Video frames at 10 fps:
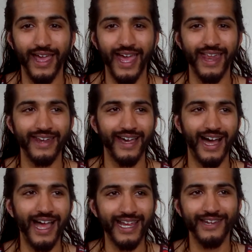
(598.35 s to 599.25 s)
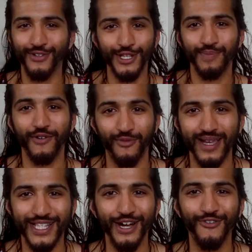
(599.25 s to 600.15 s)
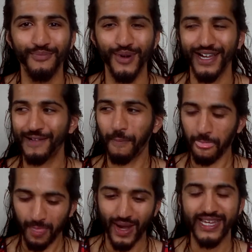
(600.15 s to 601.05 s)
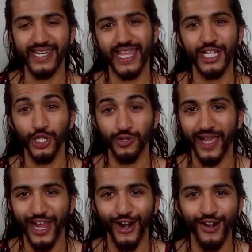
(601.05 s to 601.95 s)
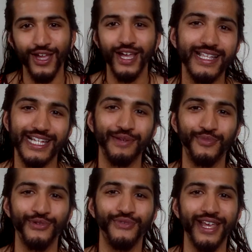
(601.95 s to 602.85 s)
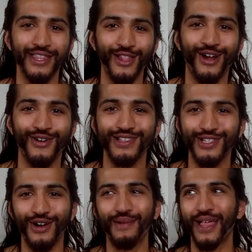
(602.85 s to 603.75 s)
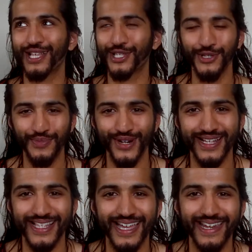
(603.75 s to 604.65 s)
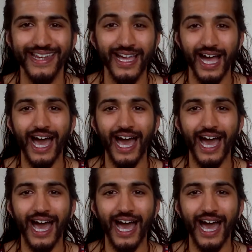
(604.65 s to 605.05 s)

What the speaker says: And I can only speak for myself, but my dedication to my hair actually proving in the long run. So I'm like super excited.